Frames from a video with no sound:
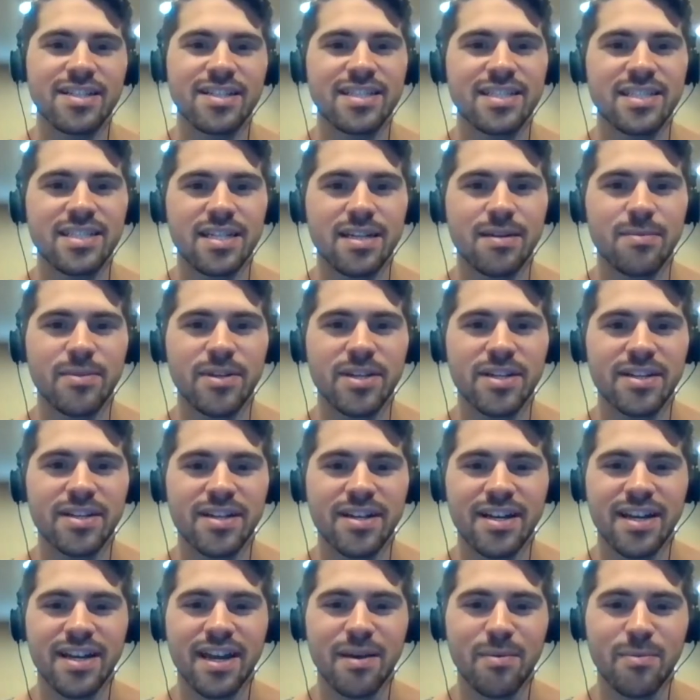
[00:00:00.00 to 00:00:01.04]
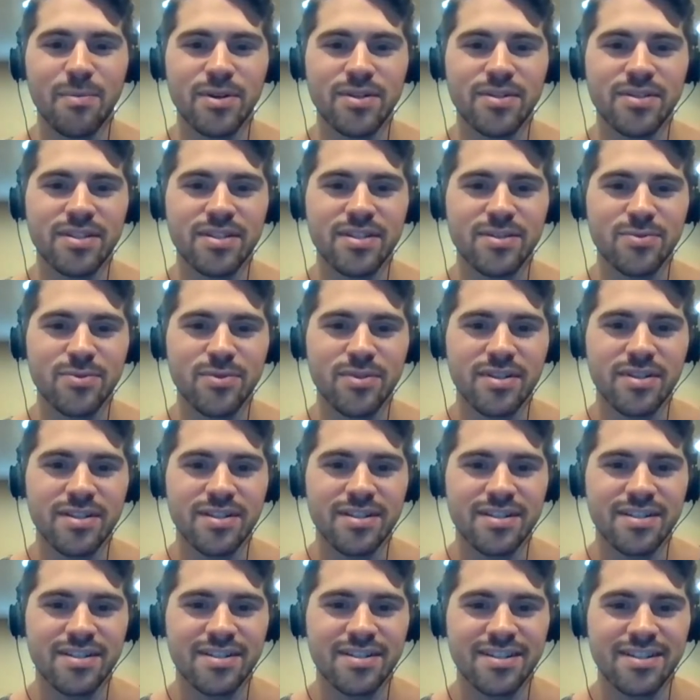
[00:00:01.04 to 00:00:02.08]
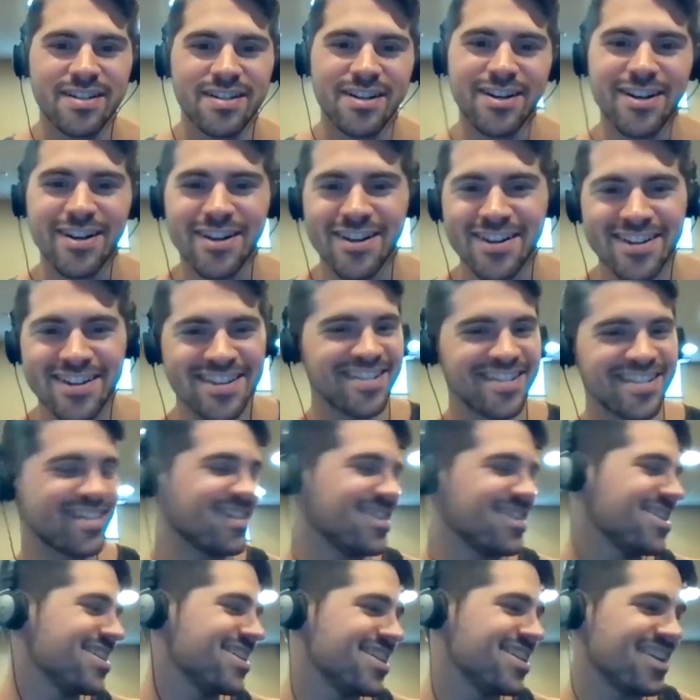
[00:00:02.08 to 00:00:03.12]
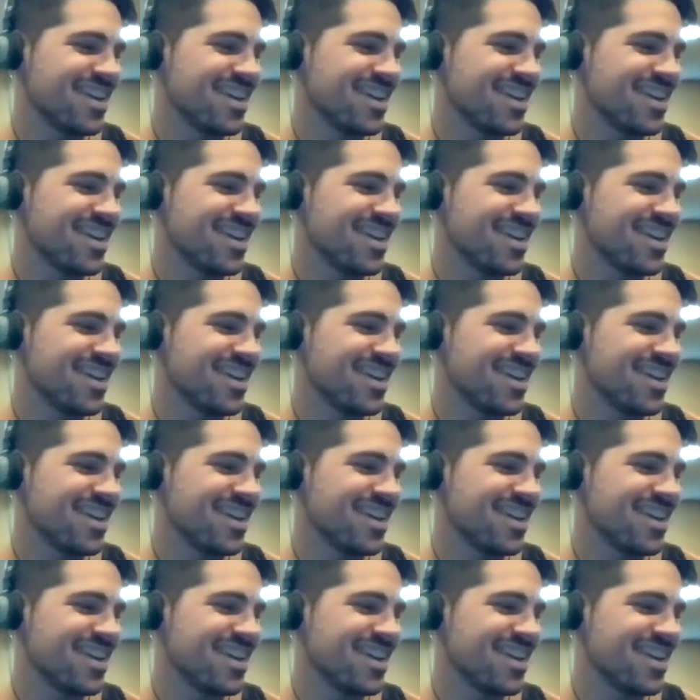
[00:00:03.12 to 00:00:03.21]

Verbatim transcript: damn it, I can't post this one. Yeah. No,